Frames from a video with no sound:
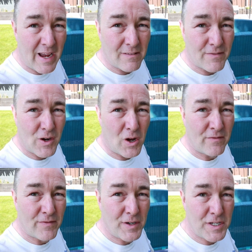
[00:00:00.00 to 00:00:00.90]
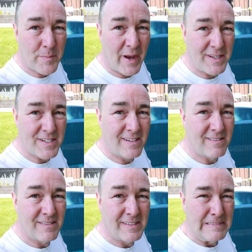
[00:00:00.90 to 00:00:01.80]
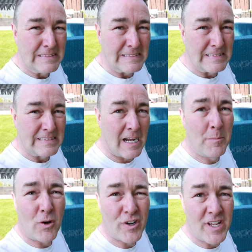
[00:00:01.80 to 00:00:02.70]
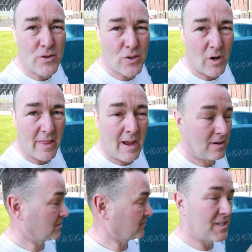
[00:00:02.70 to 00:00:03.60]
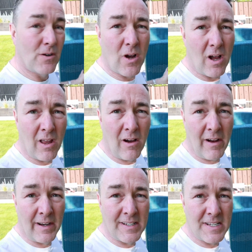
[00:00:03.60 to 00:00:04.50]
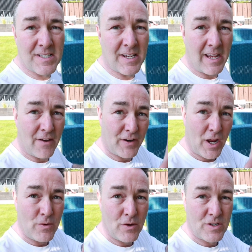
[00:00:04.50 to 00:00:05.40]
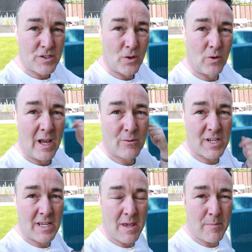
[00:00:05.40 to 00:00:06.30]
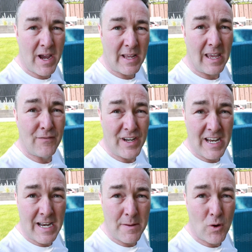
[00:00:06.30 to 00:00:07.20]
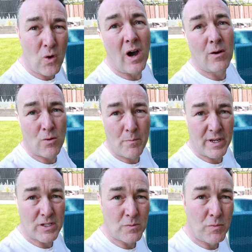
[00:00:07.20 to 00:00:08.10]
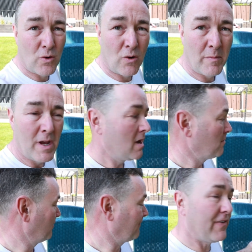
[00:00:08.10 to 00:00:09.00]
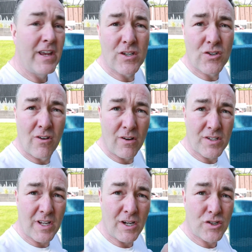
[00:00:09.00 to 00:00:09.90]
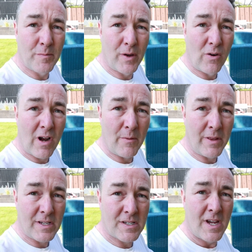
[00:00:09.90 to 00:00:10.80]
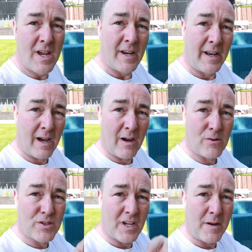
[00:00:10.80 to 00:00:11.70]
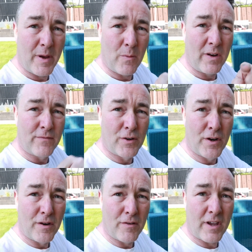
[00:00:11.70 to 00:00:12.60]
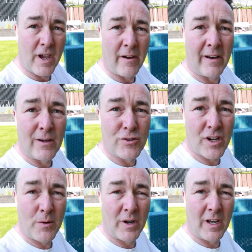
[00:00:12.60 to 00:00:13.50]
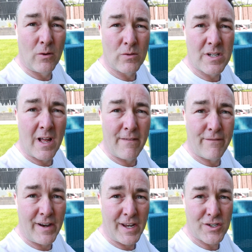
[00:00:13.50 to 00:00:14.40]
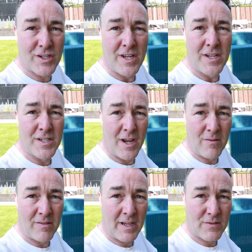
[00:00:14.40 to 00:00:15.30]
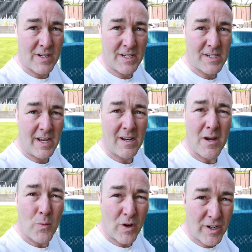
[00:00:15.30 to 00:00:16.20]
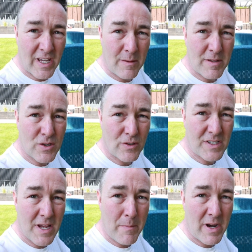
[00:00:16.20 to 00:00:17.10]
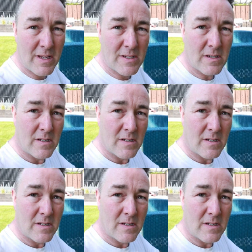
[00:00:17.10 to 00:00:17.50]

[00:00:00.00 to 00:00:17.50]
for garden furniture painting. I'm not going to use all of that, because I've still got a lot, and I did say if I don't use it all, I'll take it back. If I need any more, I'll go and pick some more up, but fingers crossed I should be all right with this. Now I'll see in a bit when I've done another coat, and I'll show you what it looks like finished. So thanks for listening. We're going to keep this under 10 minutes.